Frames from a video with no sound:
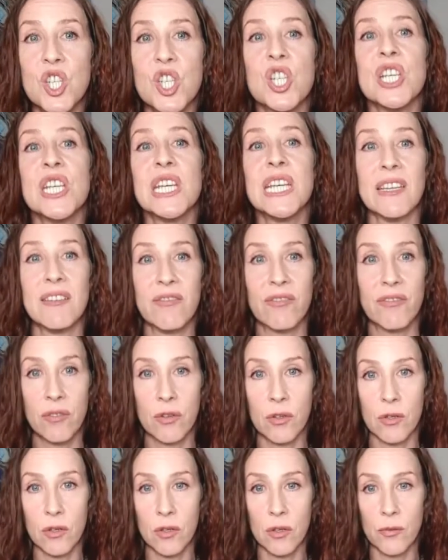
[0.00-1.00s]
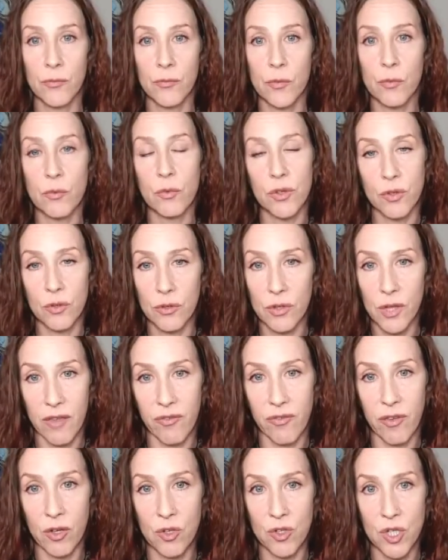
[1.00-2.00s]
achieve with your
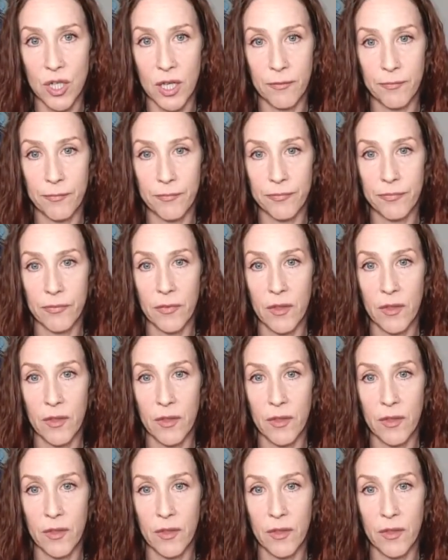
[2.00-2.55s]
life energy.